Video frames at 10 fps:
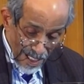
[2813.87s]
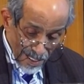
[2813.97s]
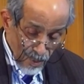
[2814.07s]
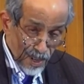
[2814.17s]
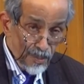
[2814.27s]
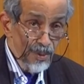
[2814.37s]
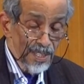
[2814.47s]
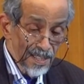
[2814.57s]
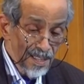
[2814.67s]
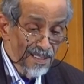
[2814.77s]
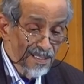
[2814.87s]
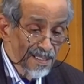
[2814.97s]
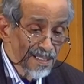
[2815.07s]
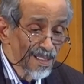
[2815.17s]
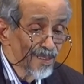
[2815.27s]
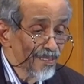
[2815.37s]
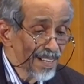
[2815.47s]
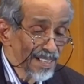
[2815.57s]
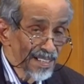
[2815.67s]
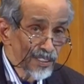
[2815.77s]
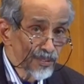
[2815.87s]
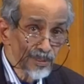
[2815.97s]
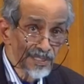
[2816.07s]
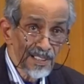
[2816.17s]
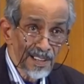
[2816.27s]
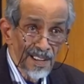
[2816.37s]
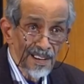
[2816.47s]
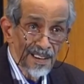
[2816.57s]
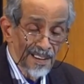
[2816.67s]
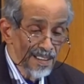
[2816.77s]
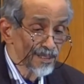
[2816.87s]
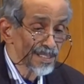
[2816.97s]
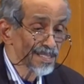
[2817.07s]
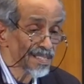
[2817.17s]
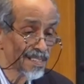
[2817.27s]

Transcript: Now, what about India? Well, India's truth lay with